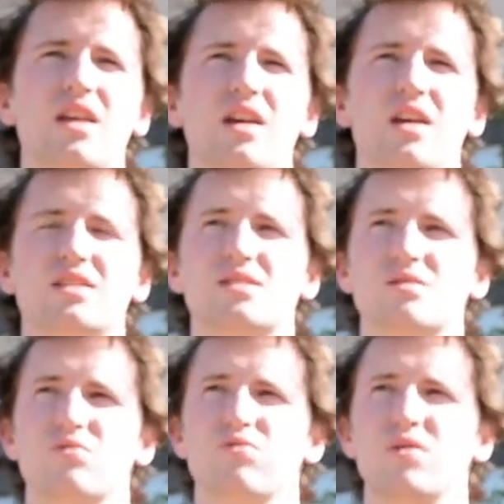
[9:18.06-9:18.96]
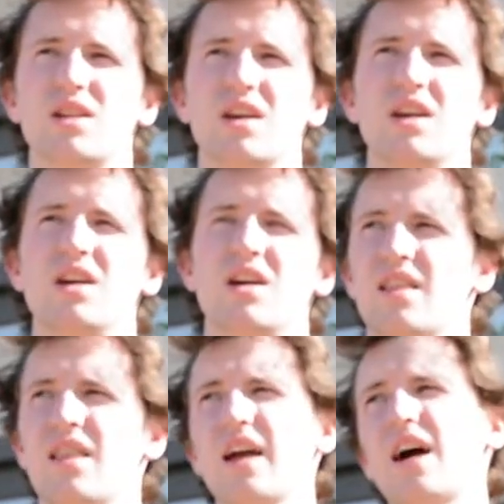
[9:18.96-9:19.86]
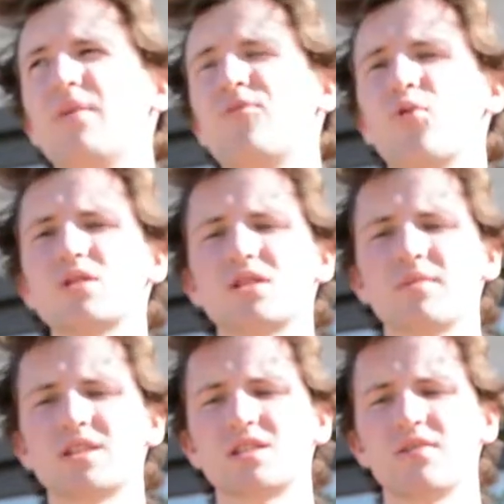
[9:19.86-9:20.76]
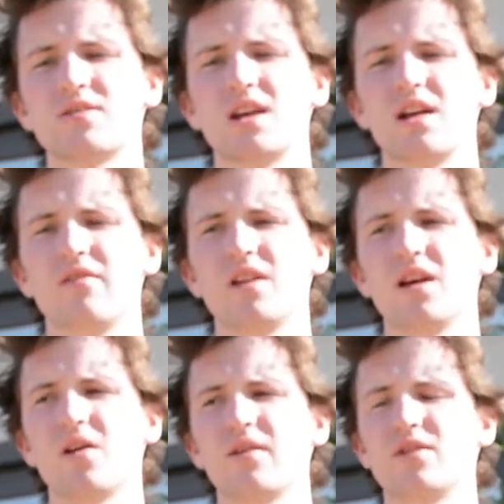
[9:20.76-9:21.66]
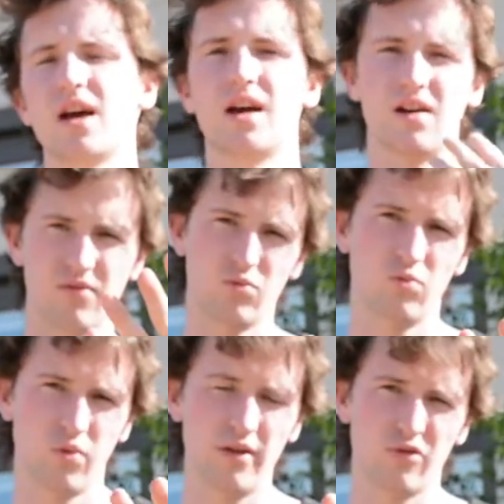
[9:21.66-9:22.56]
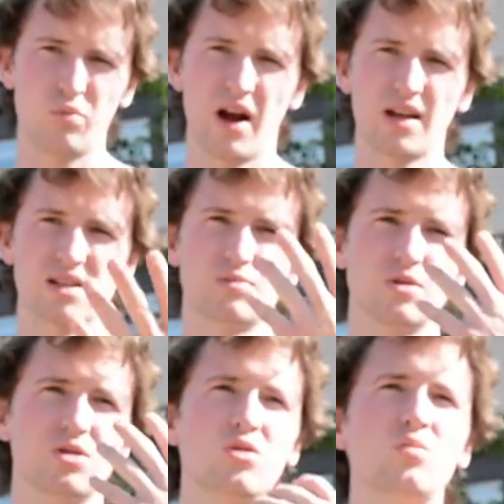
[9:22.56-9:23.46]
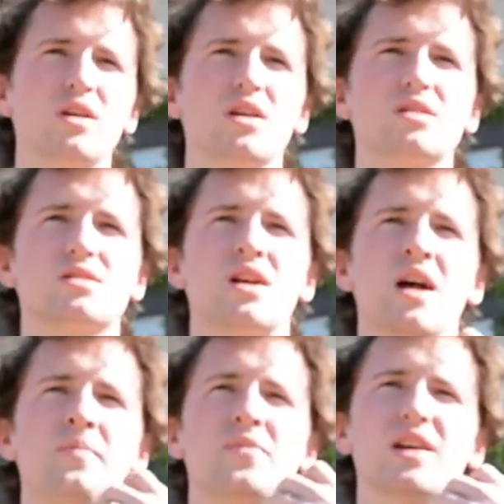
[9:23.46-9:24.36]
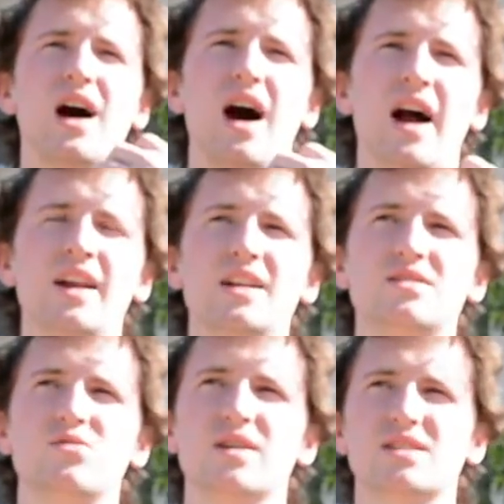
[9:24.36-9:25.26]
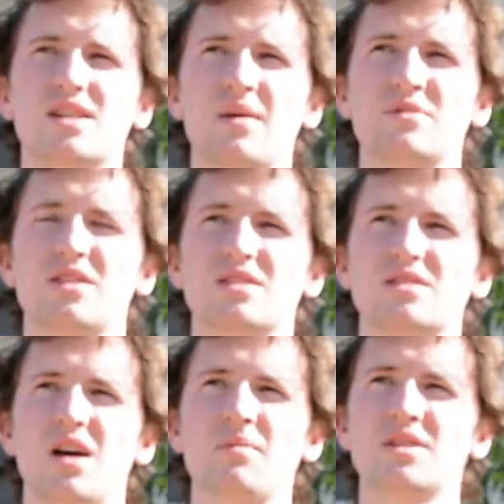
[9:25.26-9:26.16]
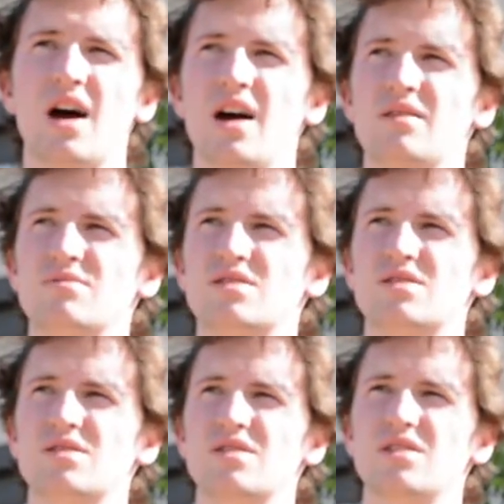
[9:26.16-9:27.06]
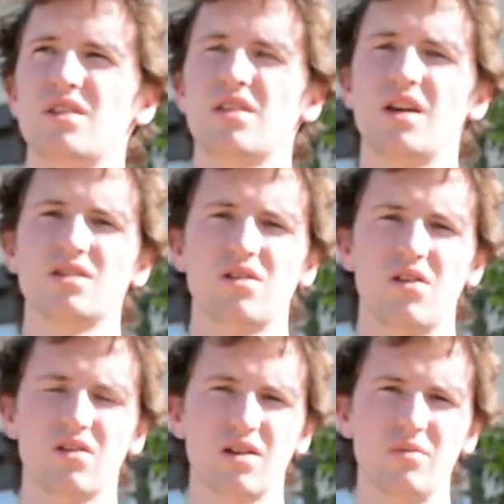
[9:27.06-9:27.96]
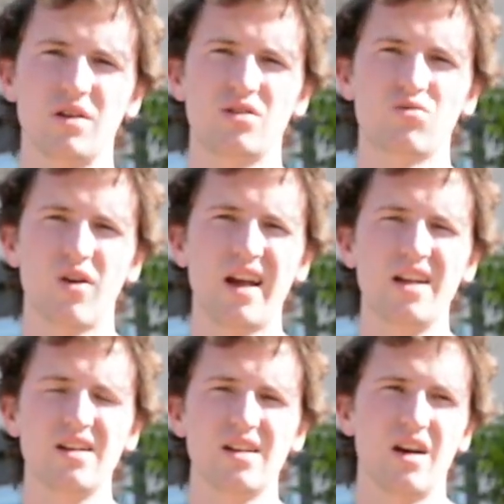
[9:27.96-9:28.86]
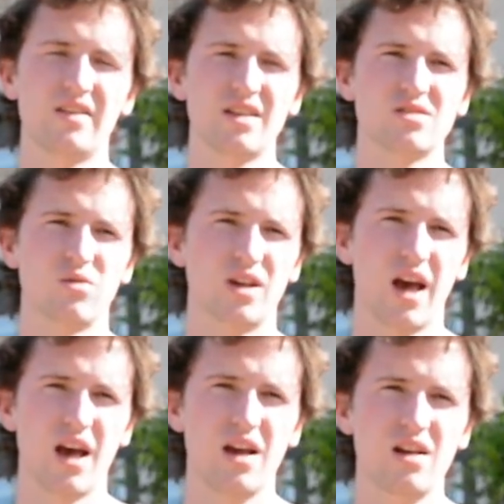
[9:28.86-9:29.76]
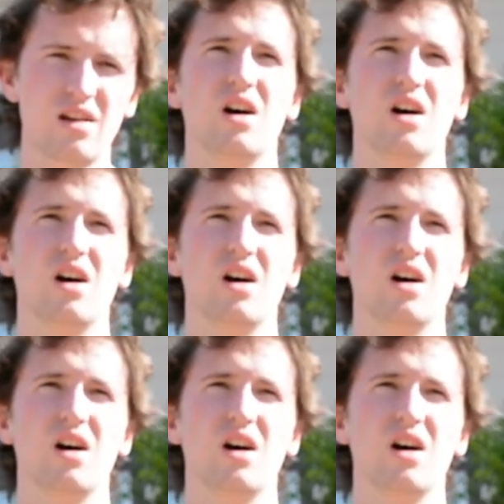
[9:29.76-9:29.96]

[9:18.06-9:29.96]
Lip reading: it's really like I'm forcing myself to get a video out every day, one for practice, but two because I need to accept that sometimes things aren't going to be great, and that's okay,